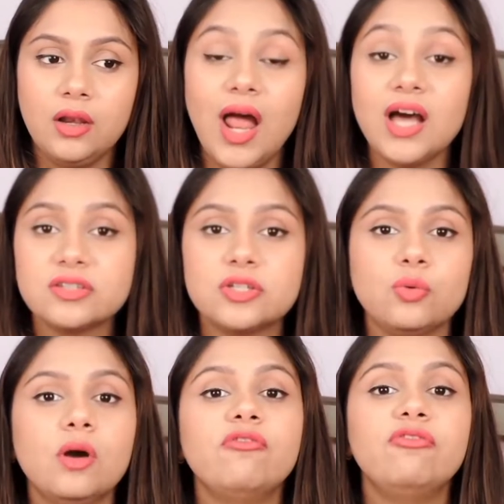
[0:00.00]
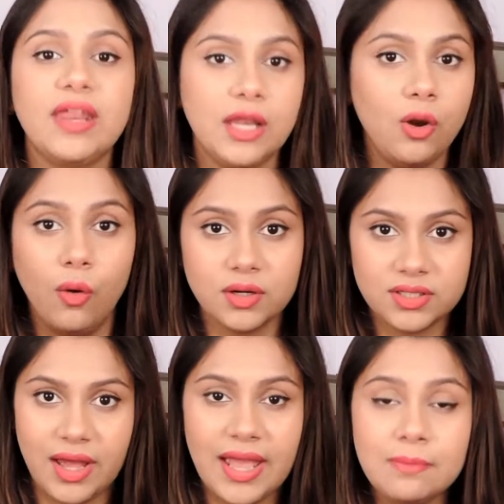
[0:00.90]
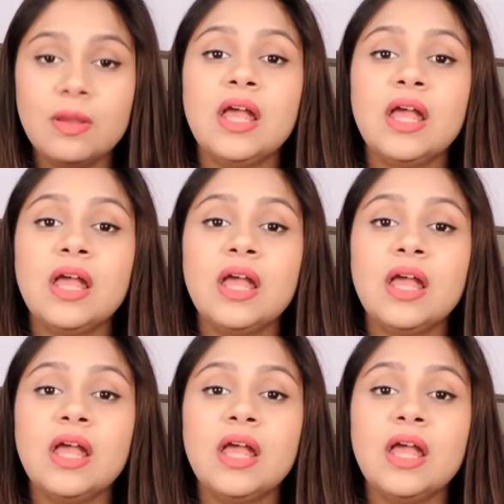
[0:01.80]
last you a very long time.